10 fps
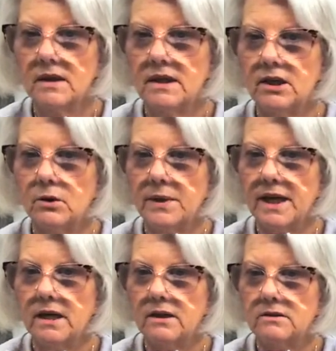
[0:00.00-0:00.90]
Here we
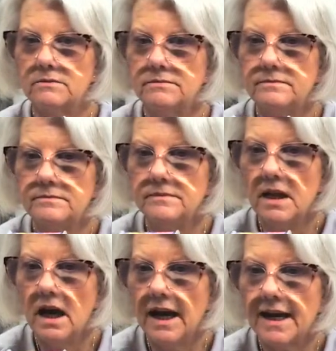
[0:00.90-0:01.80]
go.
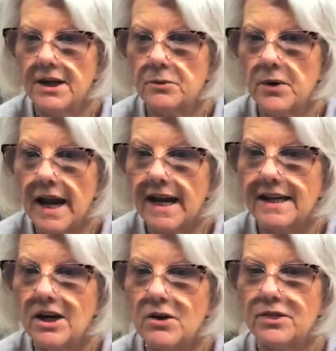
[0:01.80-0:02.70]
I got a
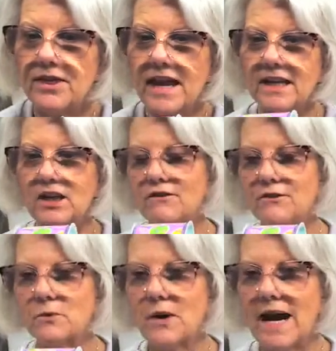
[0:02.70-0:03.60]
raid. Oh, thank you
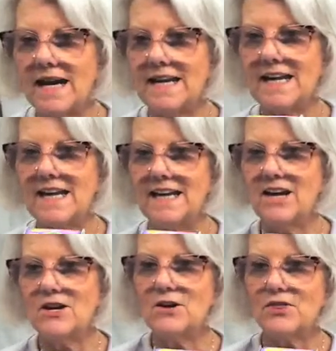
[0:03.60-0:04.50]
for raiding.
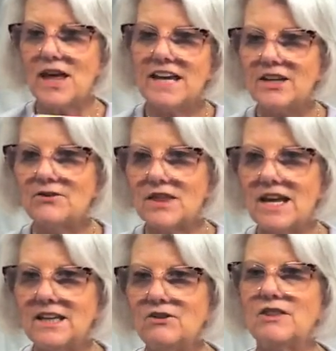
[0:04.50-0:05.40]
Oh, thank you,
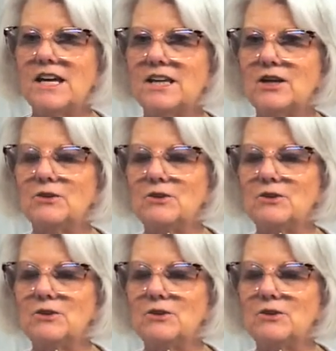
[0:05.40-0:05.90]
thank you, thank you.